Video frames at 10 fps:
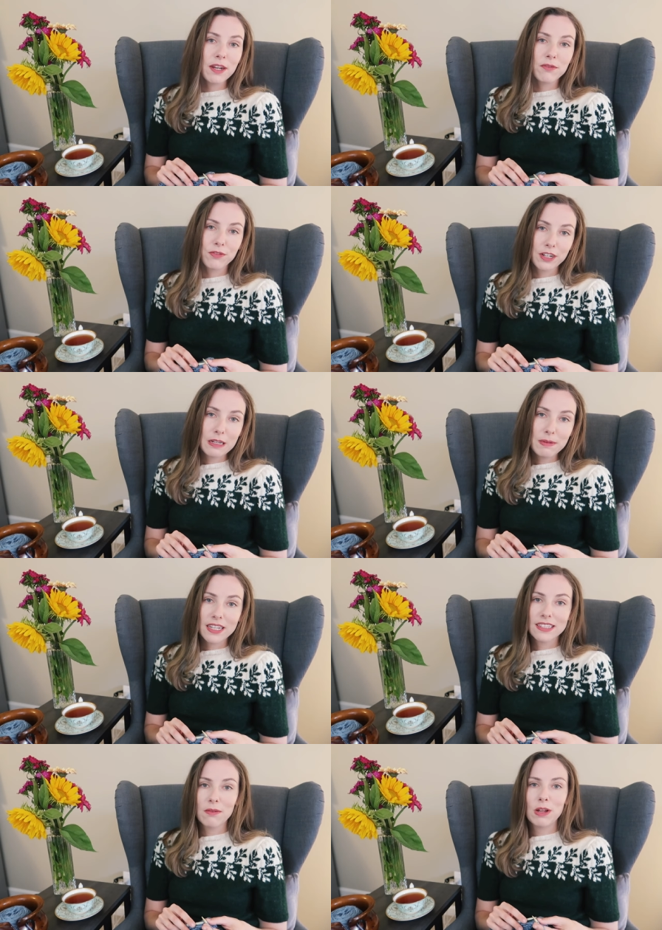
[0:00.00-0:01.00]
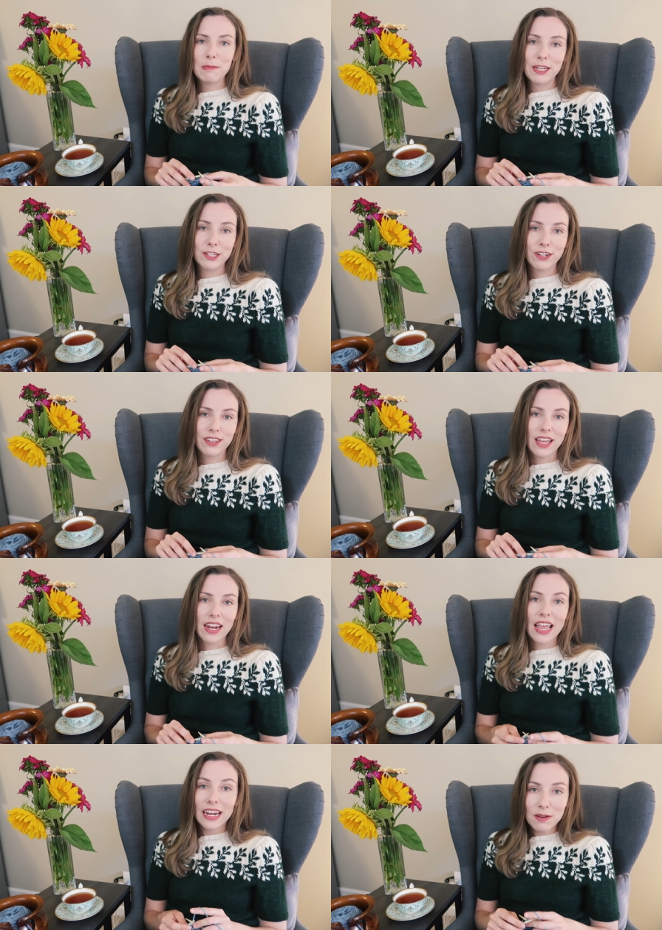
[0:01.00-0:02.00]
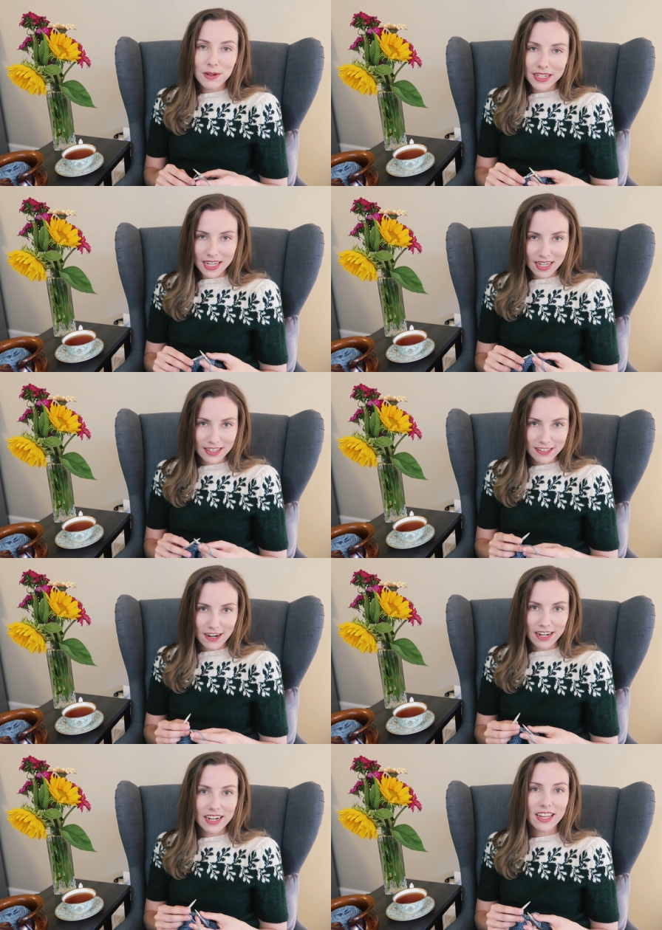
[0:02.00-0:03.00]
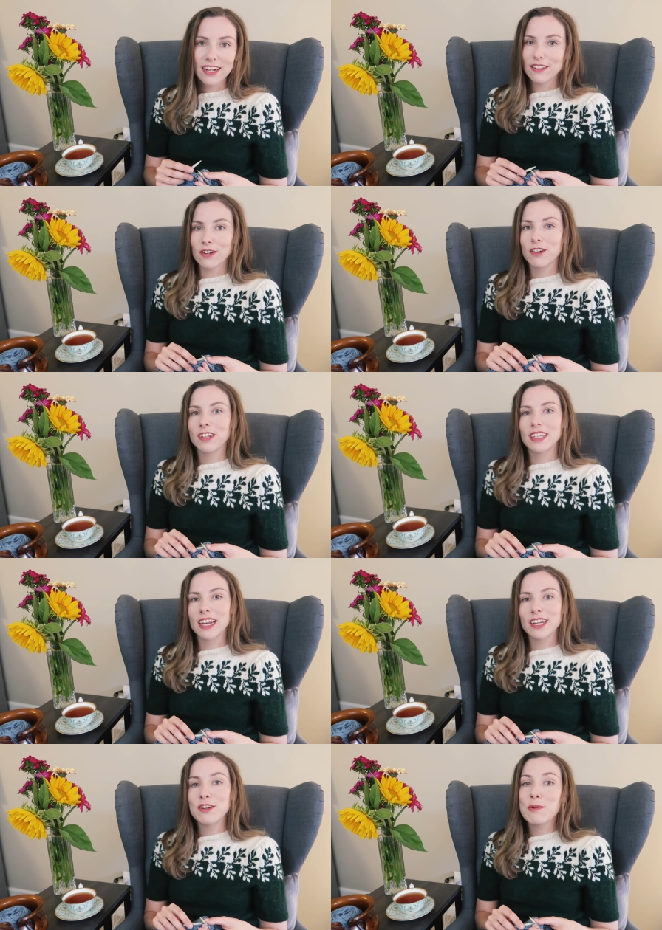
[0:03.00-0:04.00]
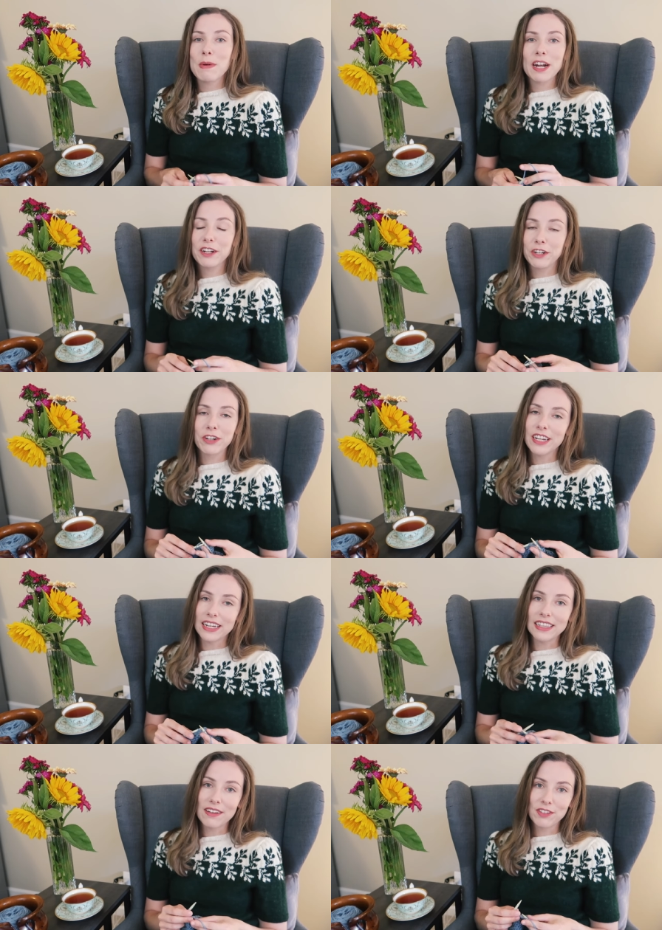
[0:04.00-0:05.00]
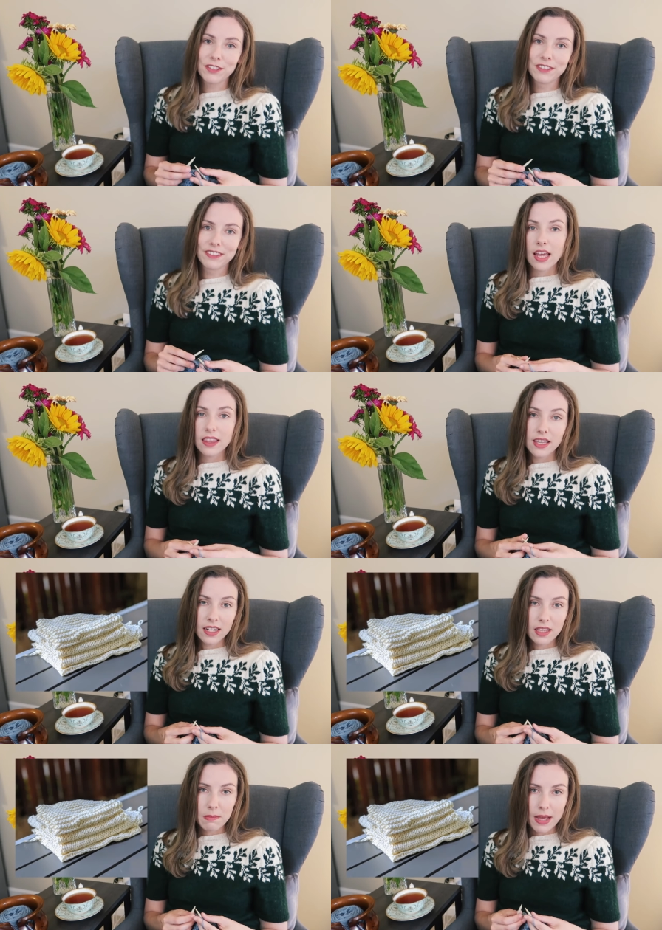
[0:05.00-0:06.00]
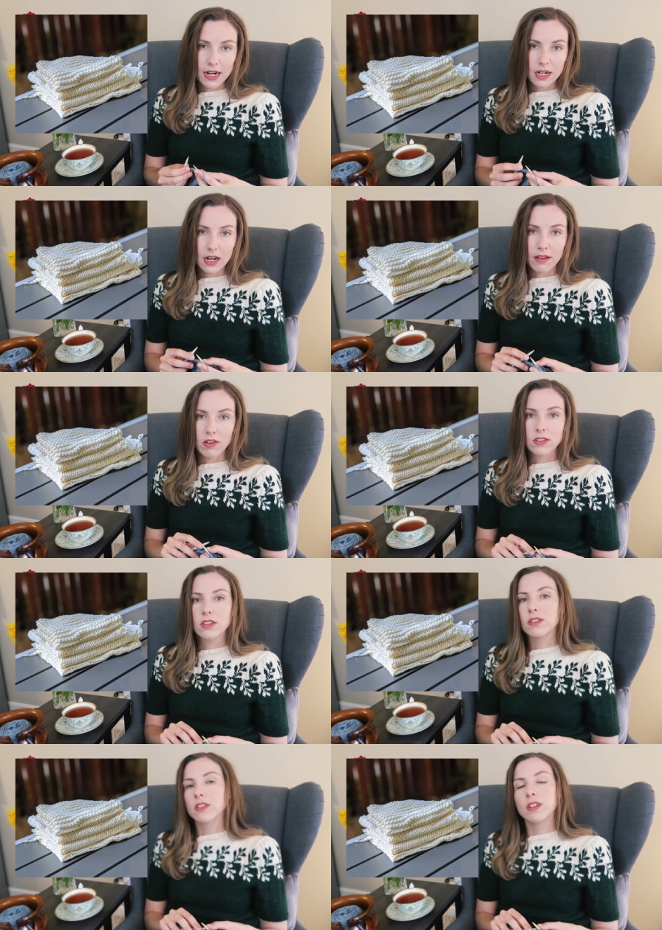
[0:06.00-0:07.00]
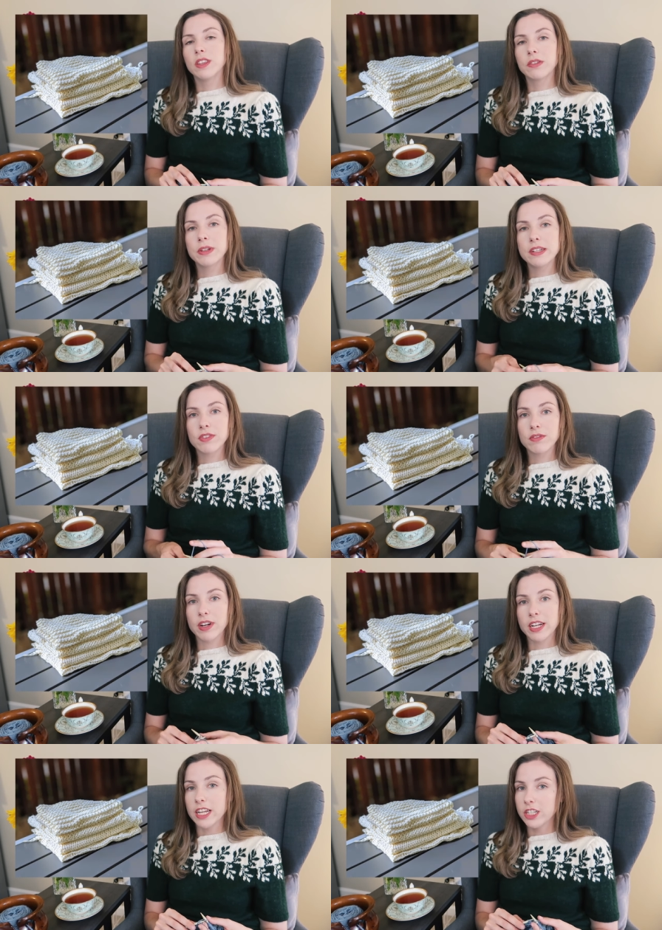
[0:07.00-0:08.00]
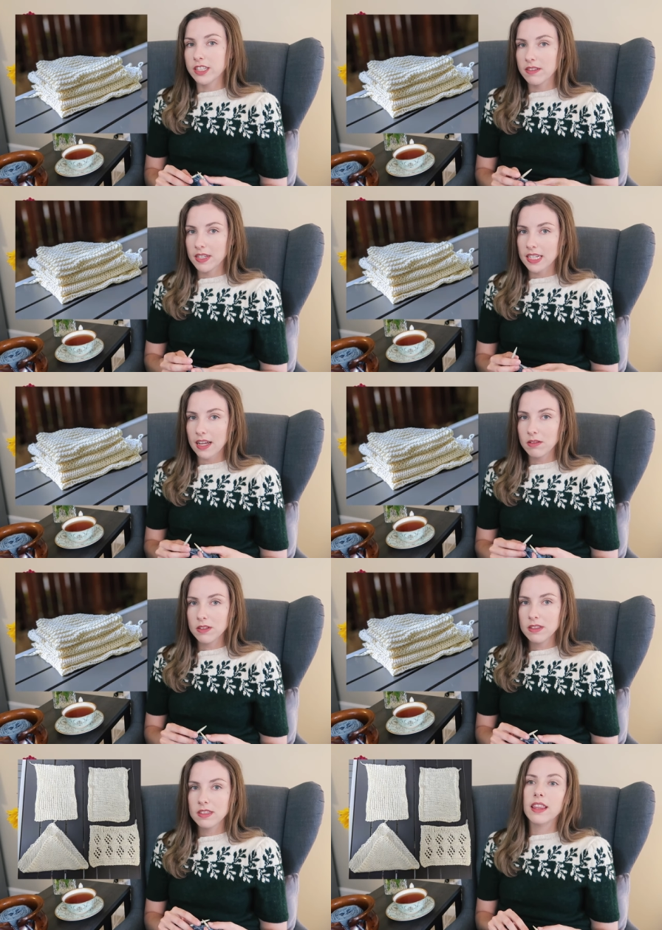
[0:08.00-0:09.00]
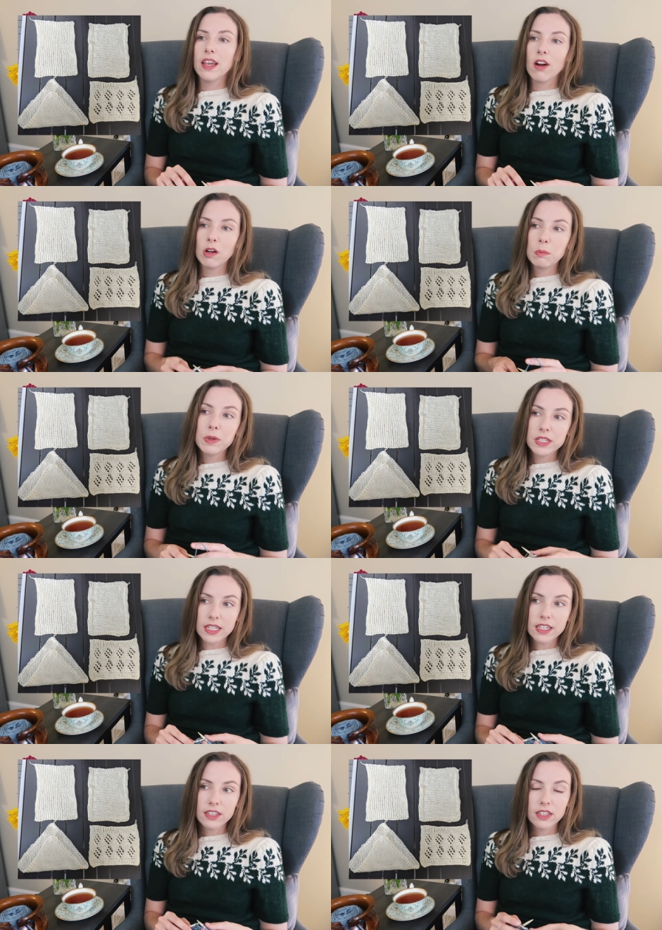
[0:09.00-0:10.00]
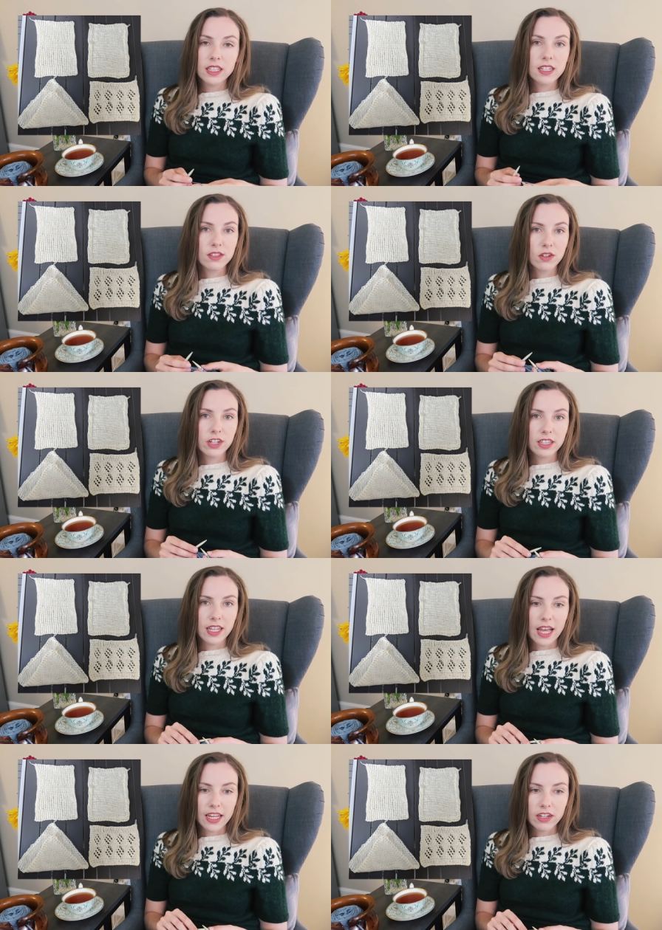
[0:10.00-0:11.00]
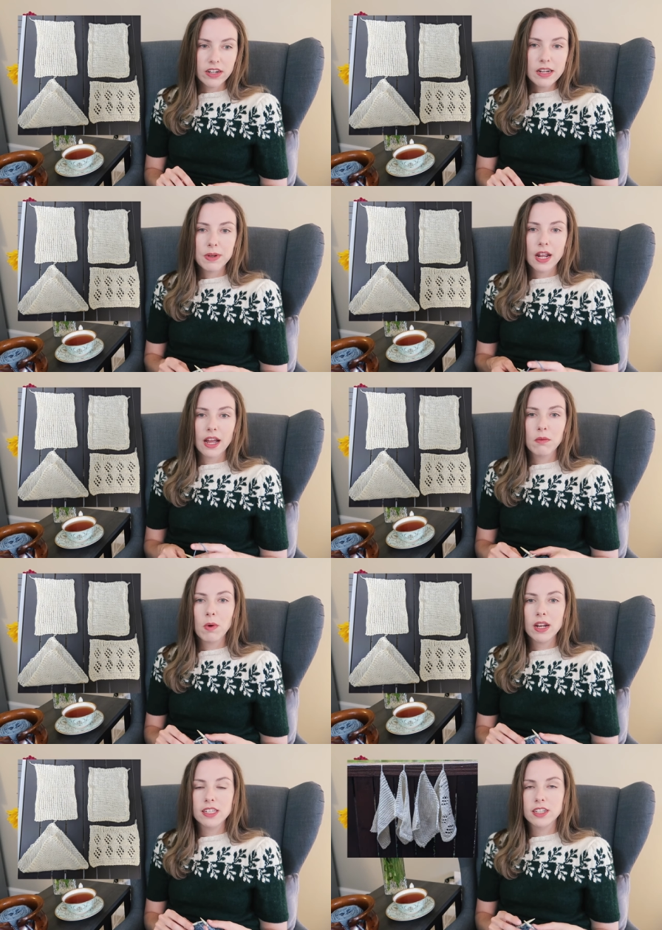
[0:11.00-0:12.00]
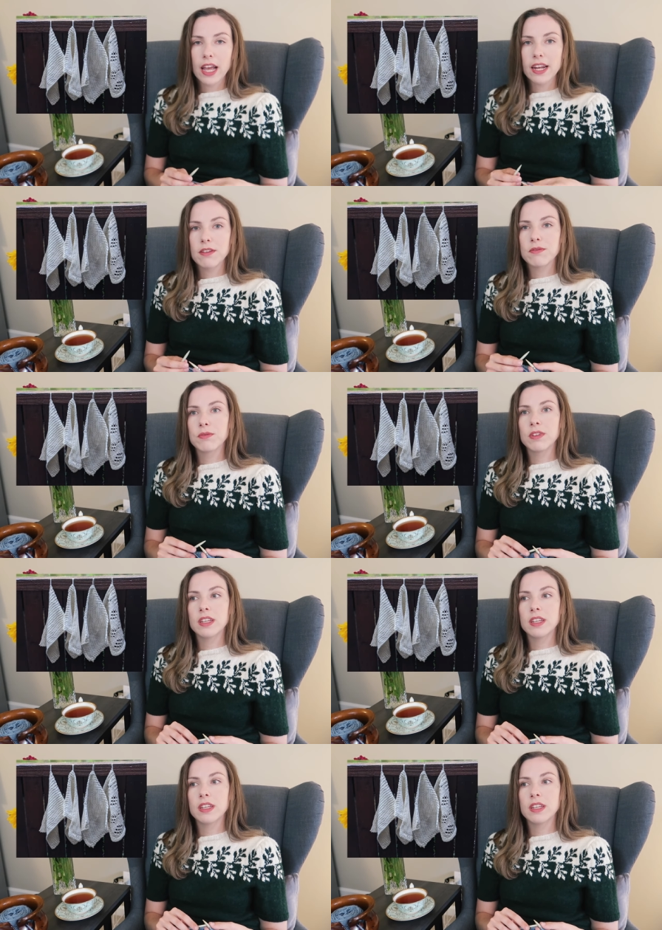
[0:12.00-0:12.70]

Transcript: made it free because I want to make sure that anyone can get started in historical knitting no matter your knitting level. At the end of the pattern I've also included three different variations of the towels. They aren't particularly historically accurate but I wanted to kind of